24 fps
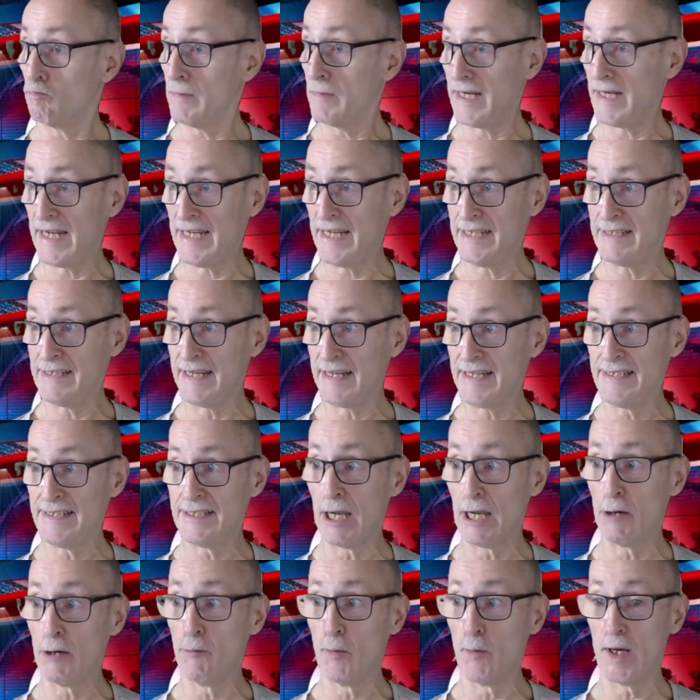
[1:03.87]
in
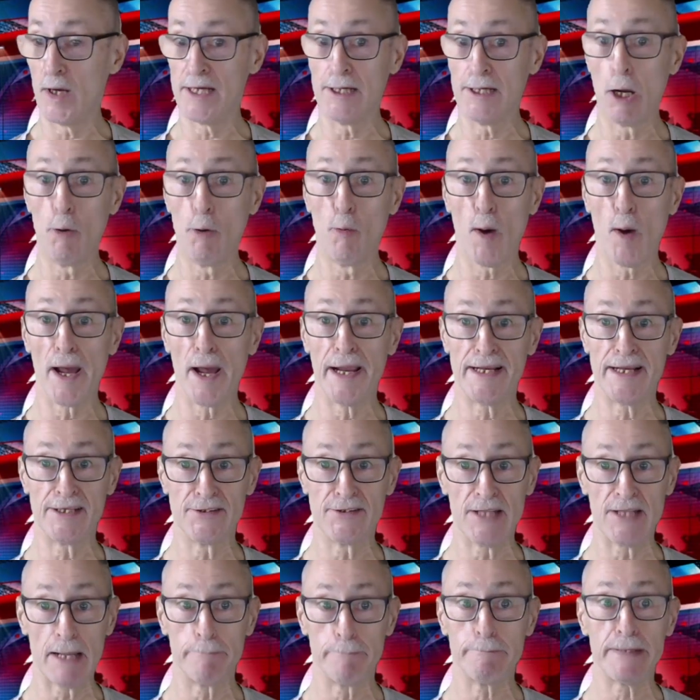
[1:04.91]
no way does
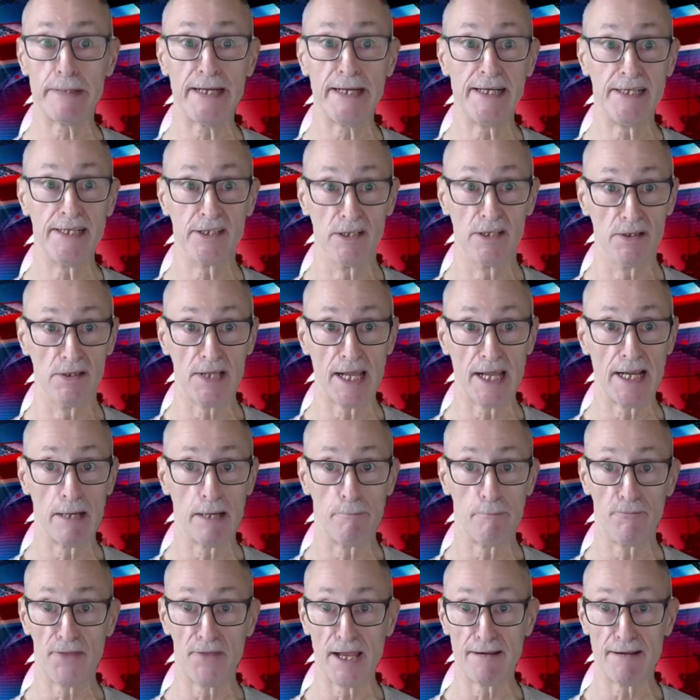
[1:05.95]
that mean
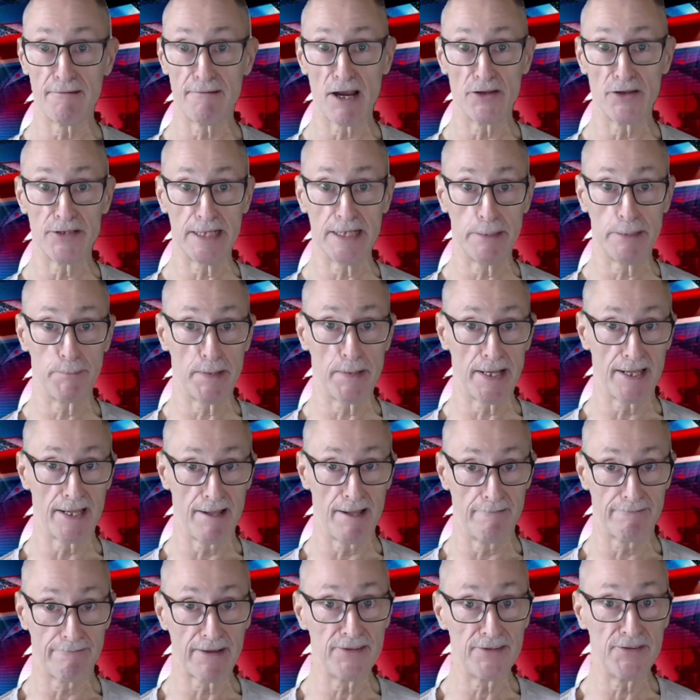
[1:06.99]
that they're actually being
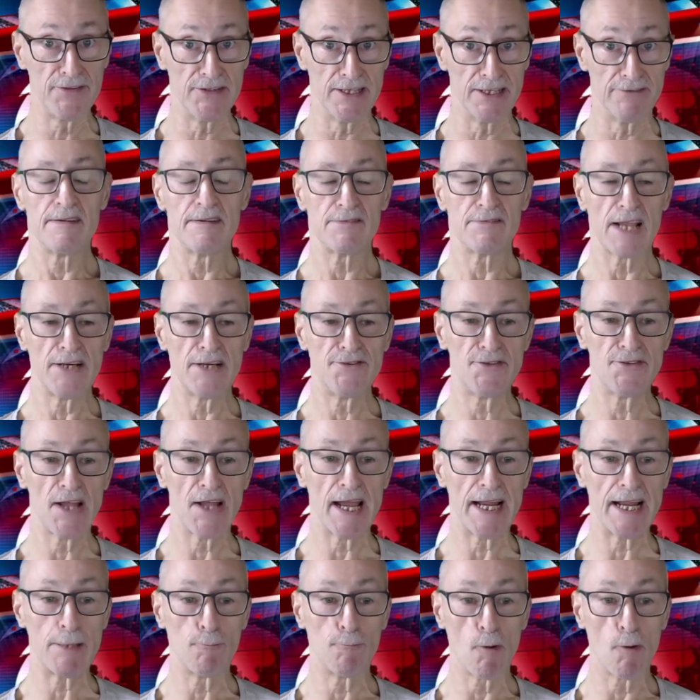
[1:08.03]
offensive. They
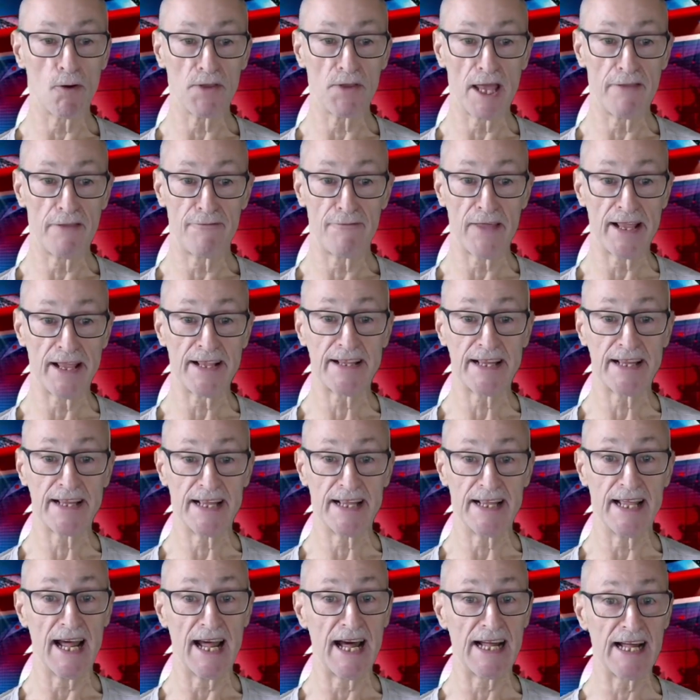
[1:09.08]
say what they're
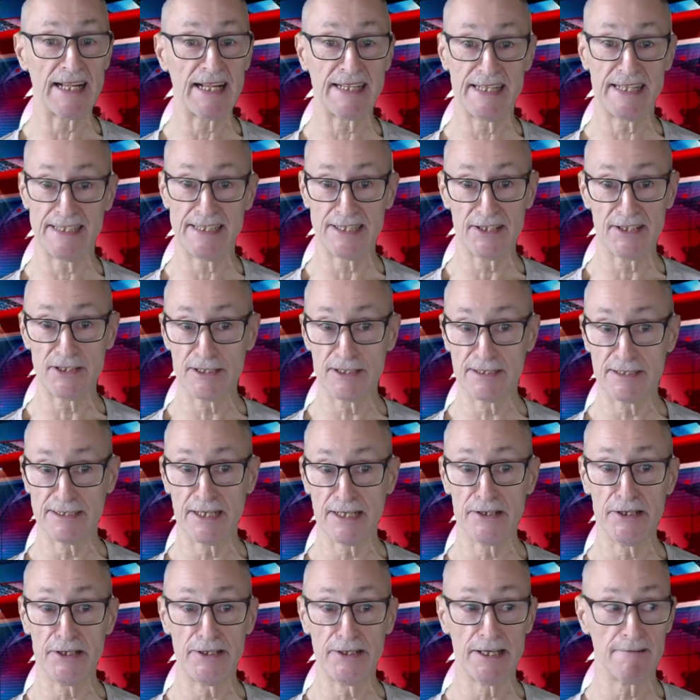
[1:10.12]
thinking, and it doesn't
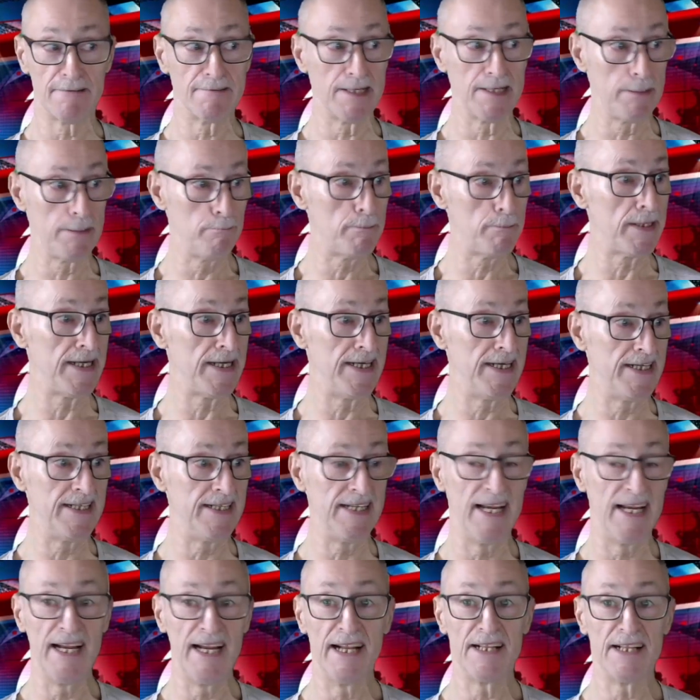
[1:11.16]
necessarily
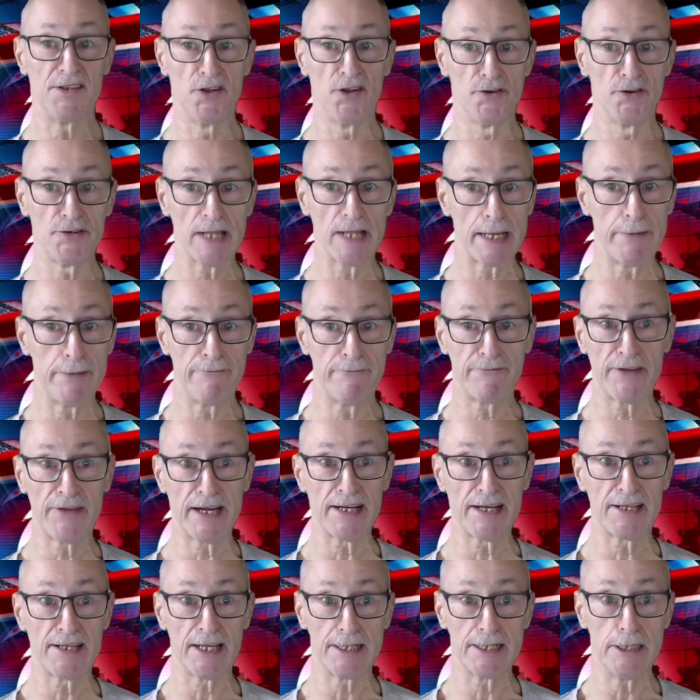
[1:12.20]
mean the same
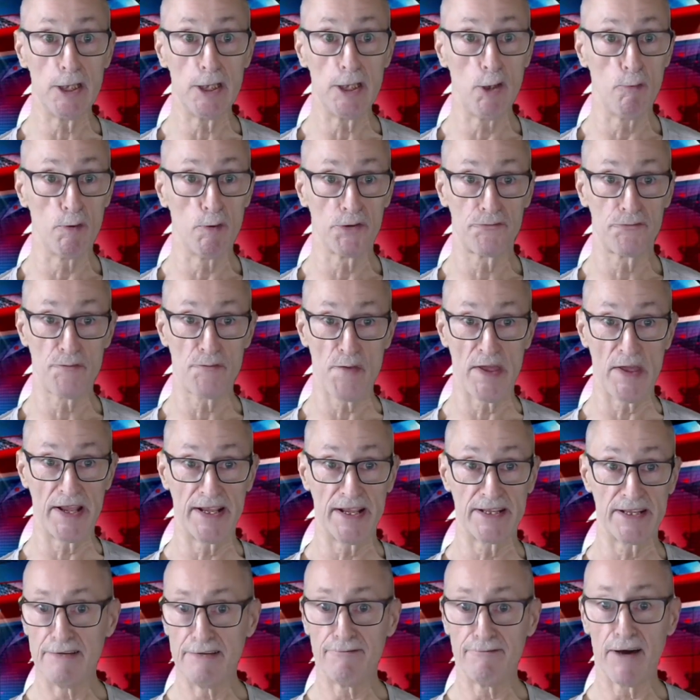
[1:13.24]
thing that you would
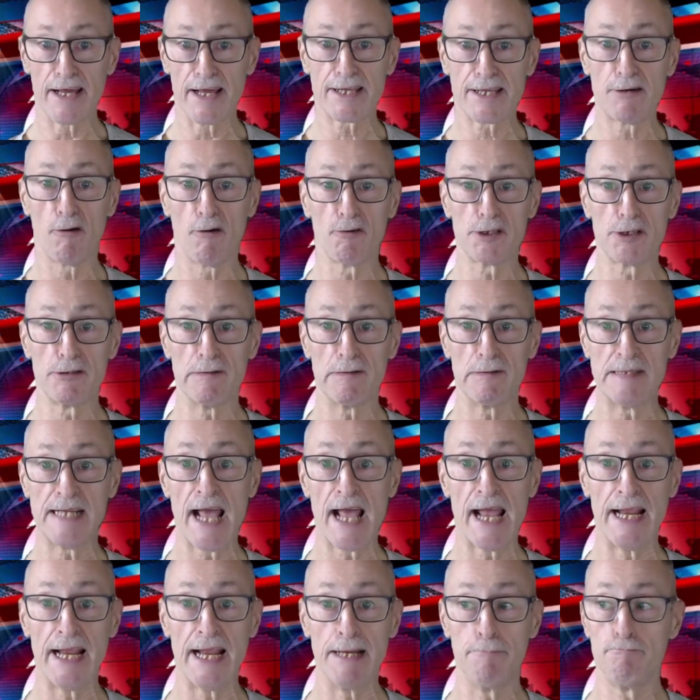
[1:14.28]
think. If I called you a
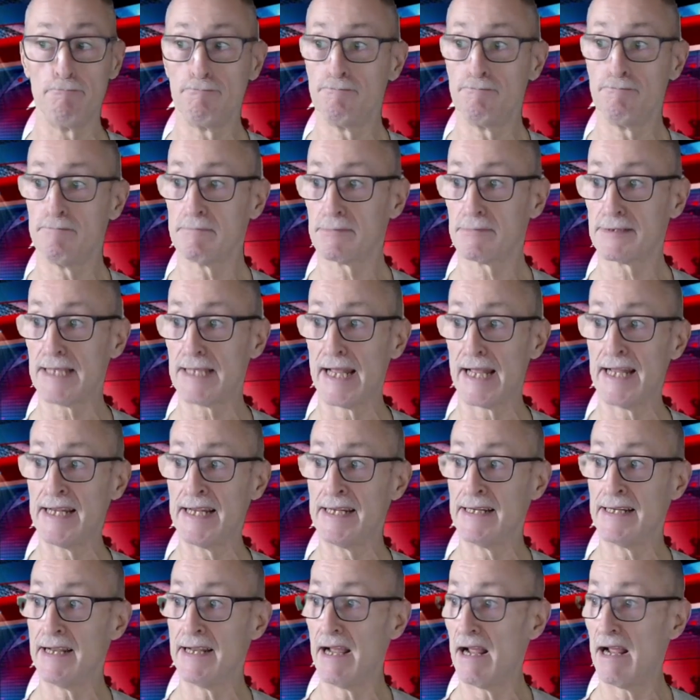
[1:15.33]
name, then